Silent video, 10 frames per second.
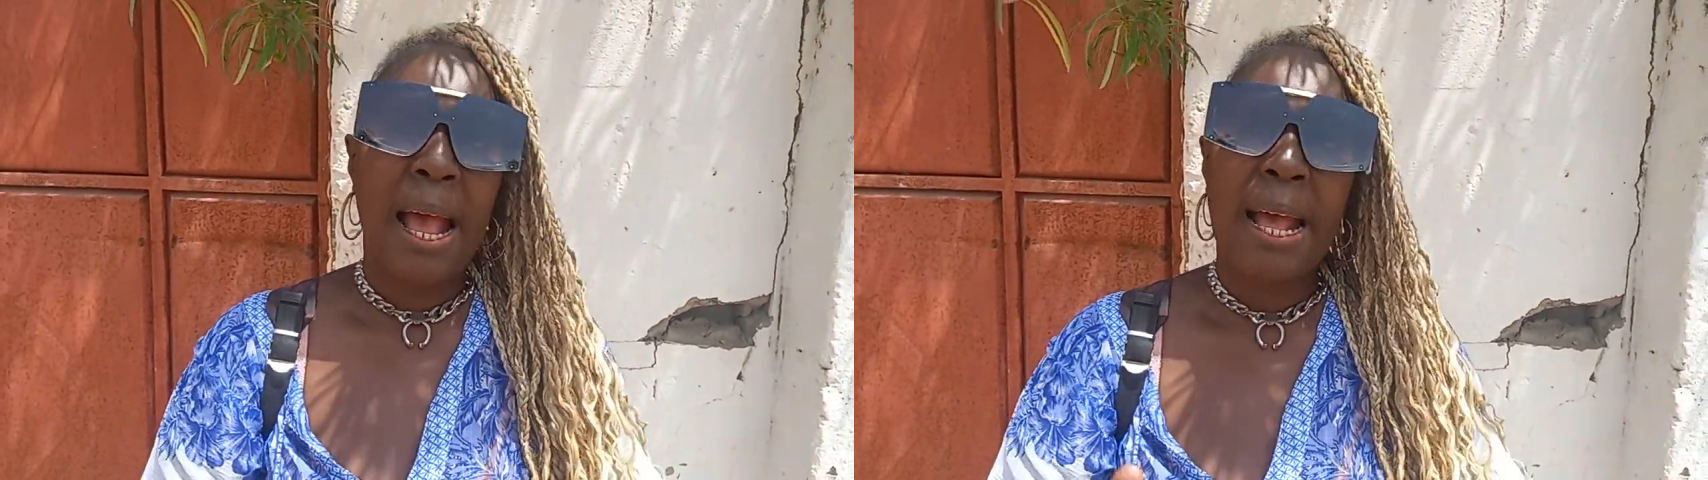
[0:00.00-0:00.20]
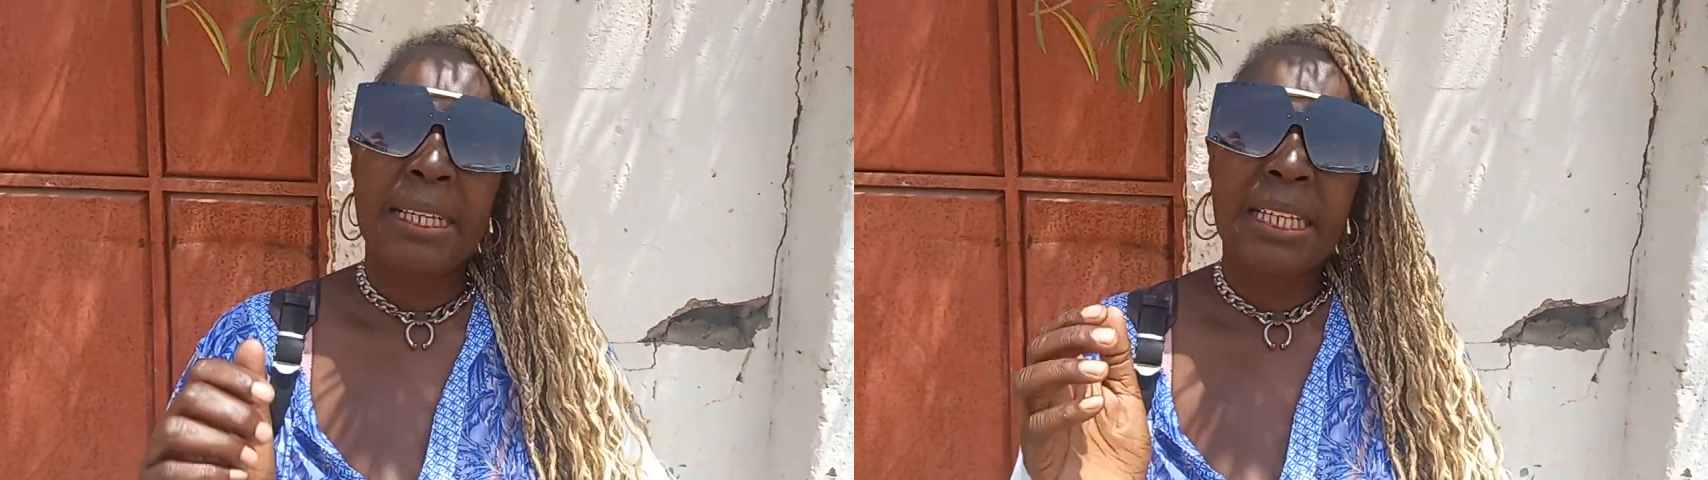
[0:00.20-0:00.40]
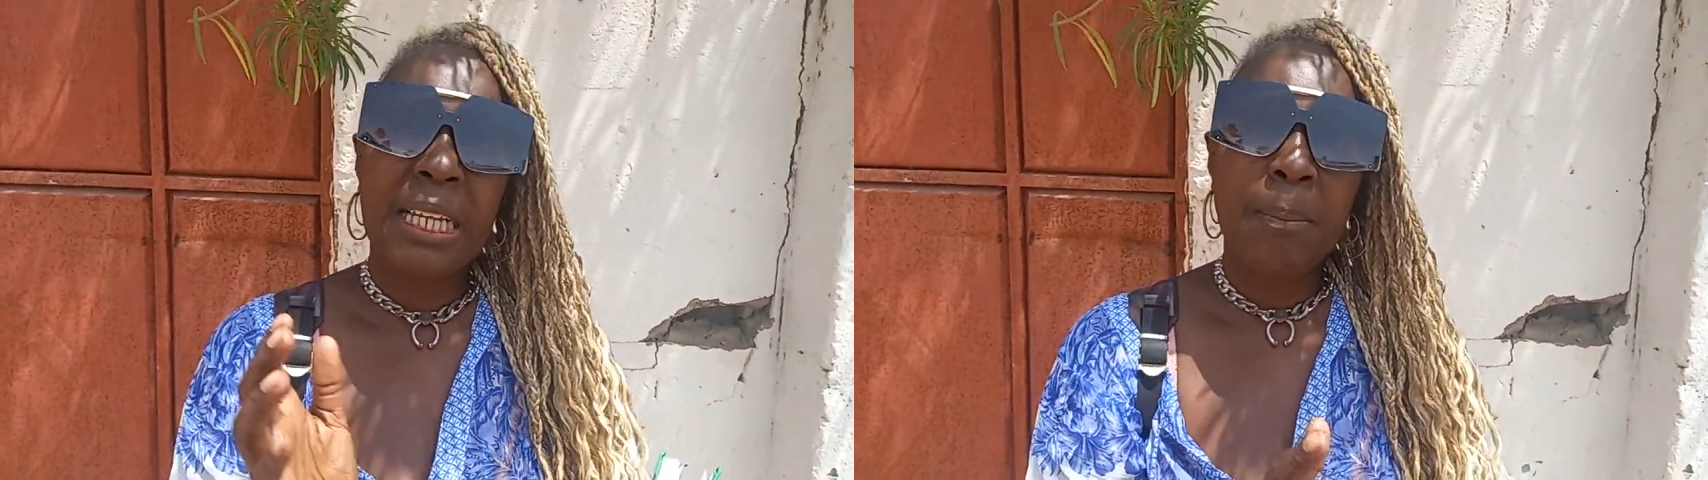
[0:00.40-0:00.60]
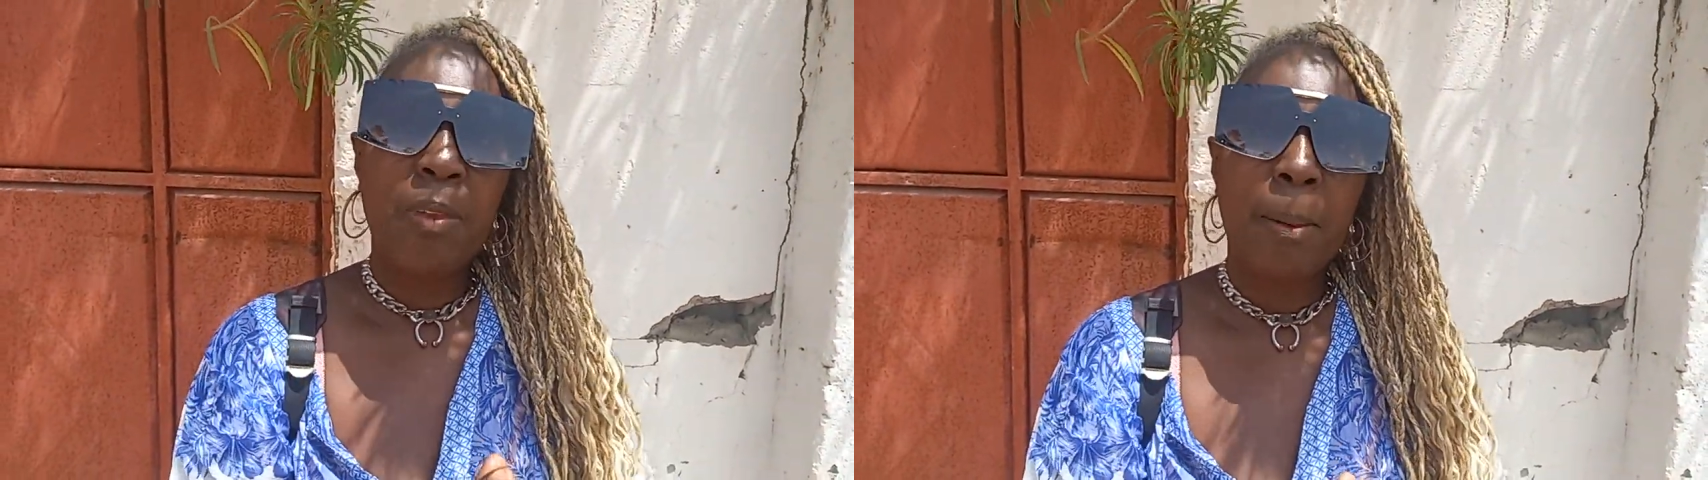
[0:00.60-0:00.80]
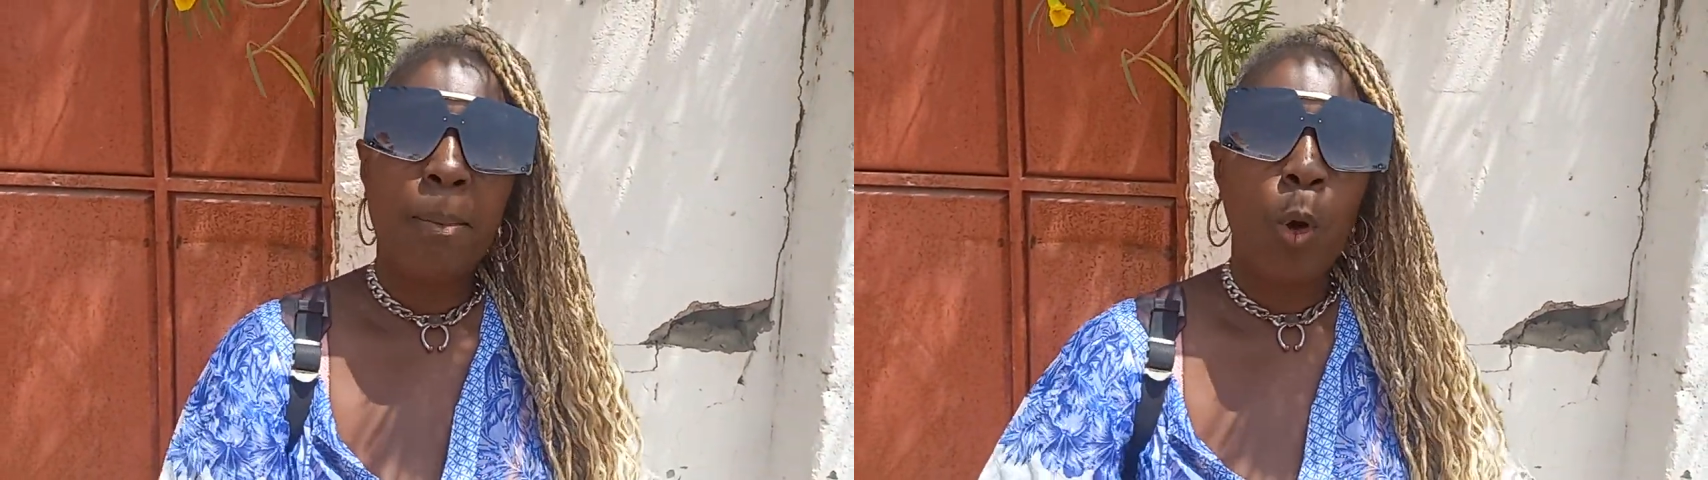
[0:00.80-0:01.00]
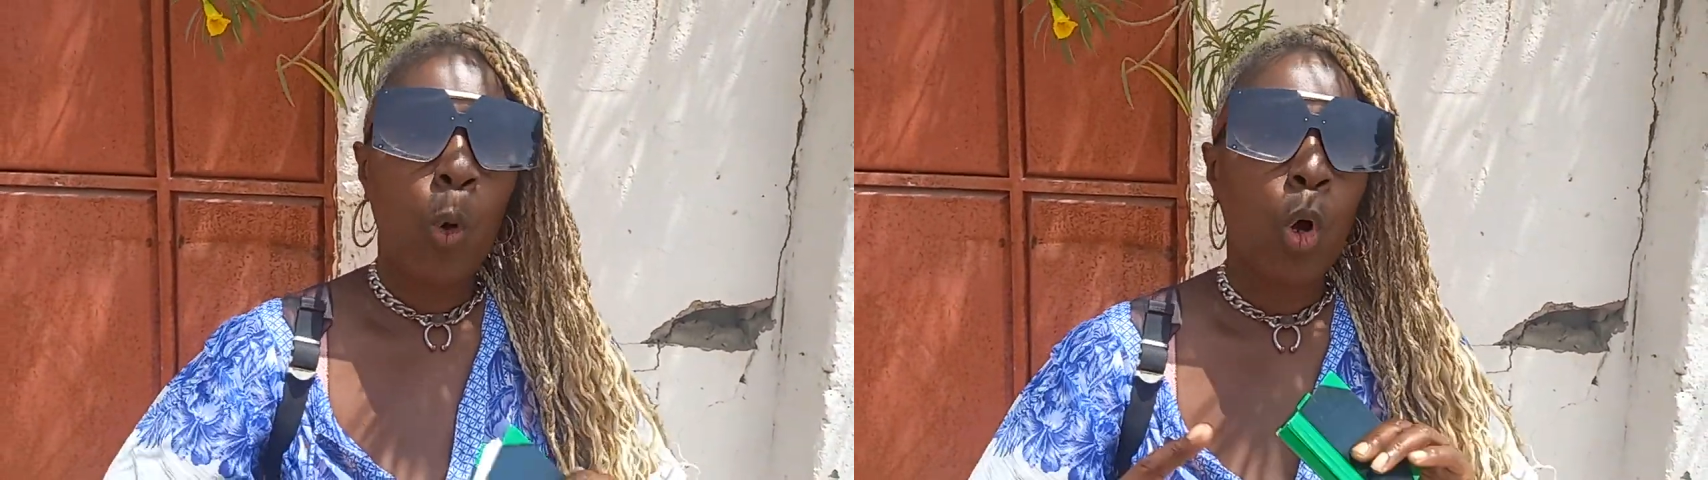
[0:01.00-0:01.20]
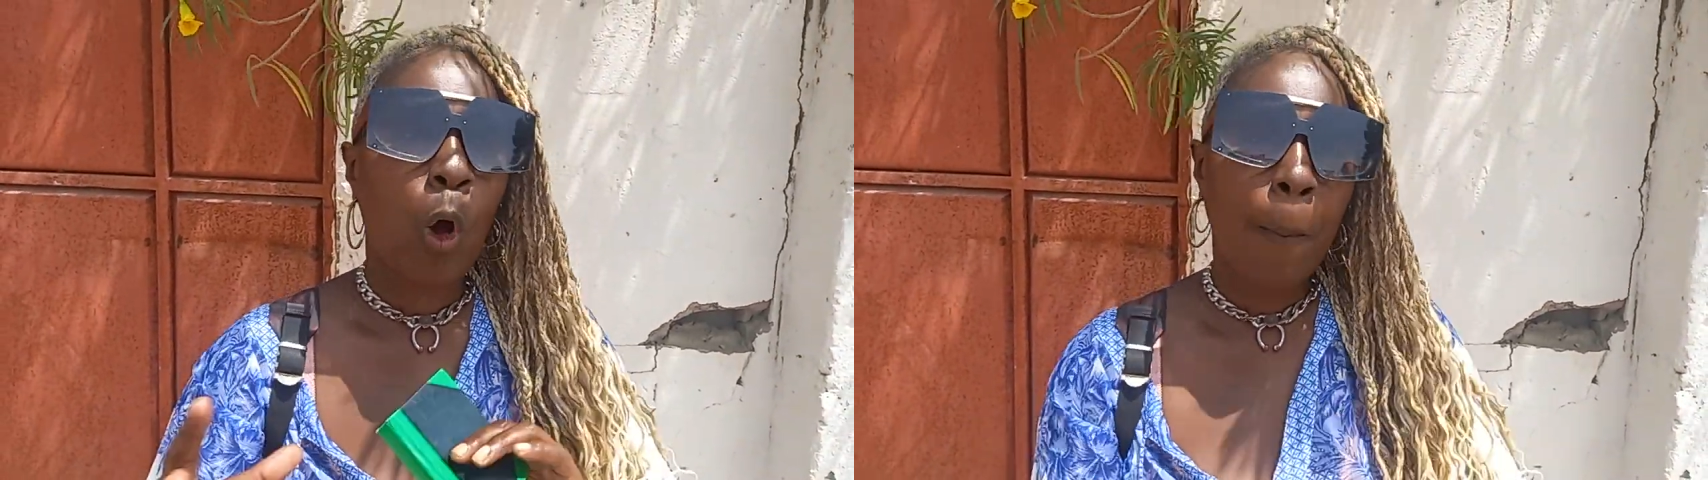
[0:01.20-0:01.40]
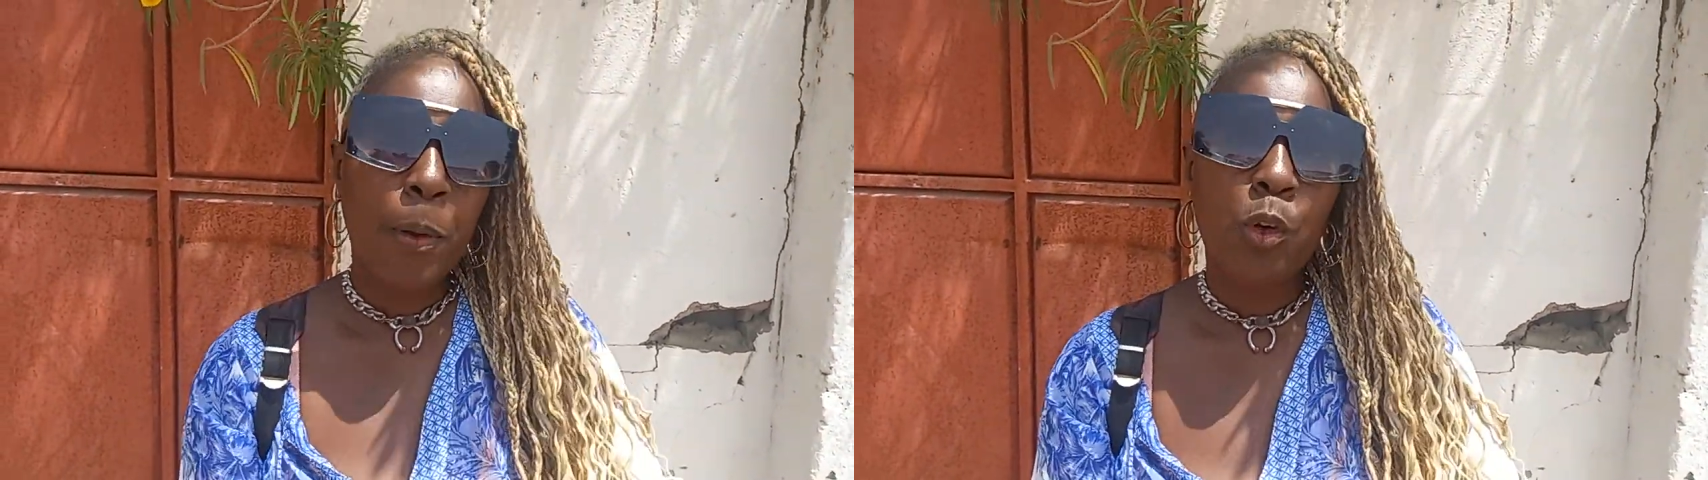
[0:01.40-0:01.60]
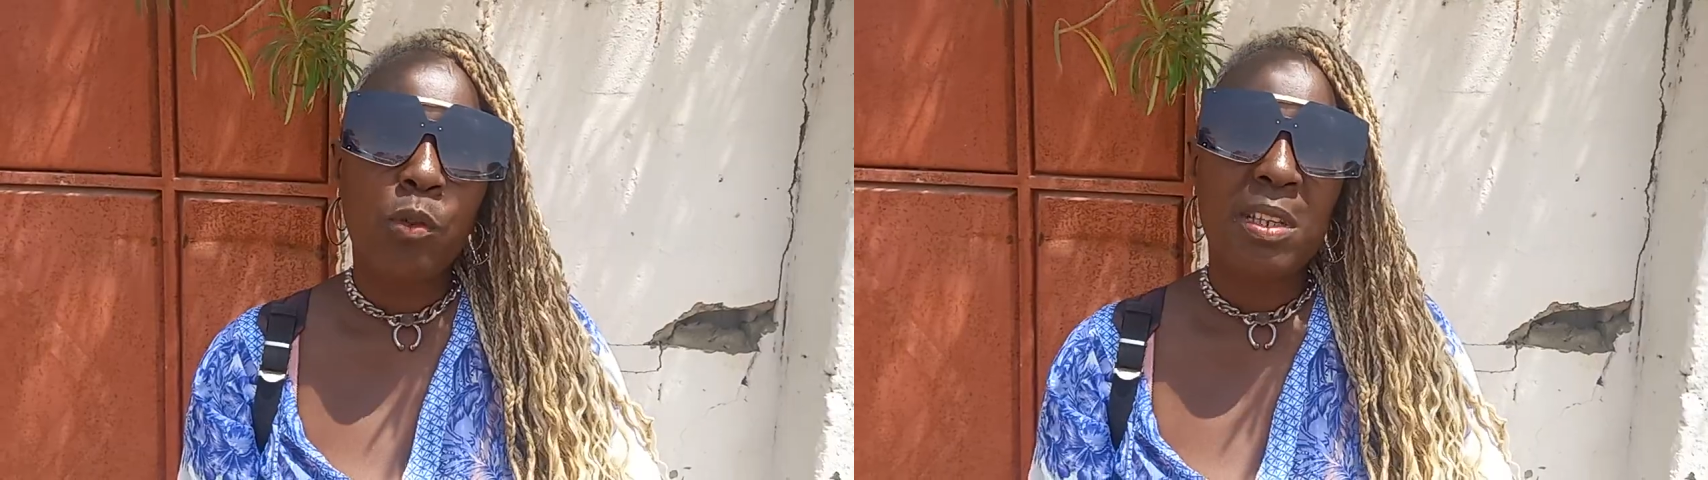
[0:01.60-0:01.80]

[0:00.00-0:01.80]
and keep them or copy your